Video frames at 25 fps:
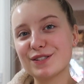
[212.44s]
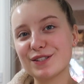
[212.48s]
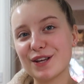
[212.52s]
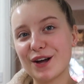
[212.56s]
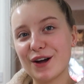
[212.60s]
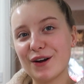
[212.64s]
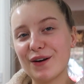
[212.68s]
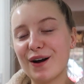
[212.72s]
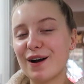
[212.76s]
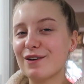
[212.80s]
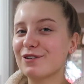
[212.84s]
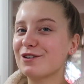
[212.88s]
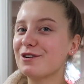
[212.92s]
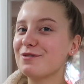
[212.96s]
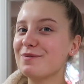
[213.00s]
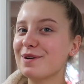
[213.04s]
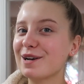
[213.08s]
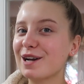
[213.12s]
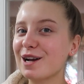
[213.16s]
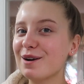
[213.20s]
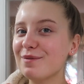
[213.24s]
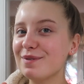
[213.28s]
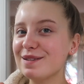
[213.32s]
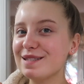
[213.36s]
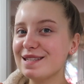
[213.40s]
so I've got
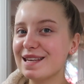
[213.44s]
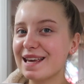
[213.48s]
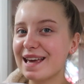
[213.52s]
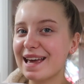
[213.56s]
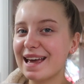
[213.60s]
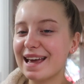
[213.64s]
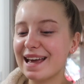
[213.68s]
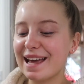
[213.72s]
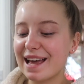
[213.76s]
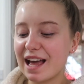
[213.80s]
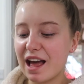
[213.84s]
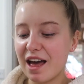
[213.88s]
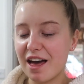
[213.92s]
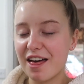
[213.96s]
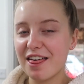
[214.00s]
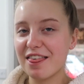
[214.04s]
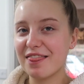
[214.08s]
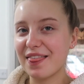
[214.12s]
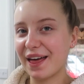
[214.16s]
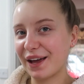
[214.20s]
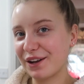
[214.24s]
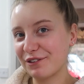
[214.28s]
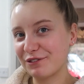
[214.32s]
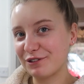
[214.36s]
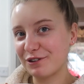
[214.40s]
my cup of tea
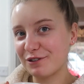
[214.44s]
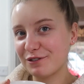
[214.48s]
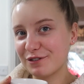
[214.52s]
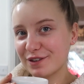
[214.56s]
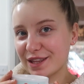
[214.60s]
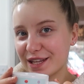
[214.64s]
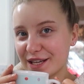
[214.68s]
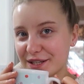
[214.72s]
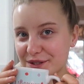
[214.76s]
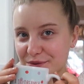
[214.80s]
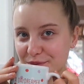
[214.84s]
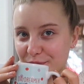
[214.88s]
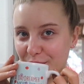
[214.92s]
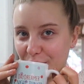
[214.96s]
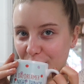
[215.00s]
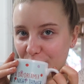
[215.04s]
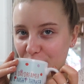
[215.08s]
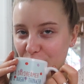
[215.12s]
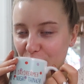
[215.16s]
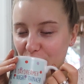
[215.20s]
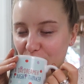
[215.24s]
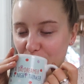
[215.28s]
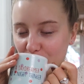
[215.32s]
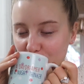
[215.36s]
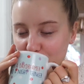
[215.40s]
thankful for this
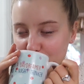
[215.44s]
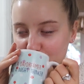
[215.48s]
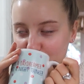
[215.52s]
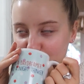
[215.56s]
one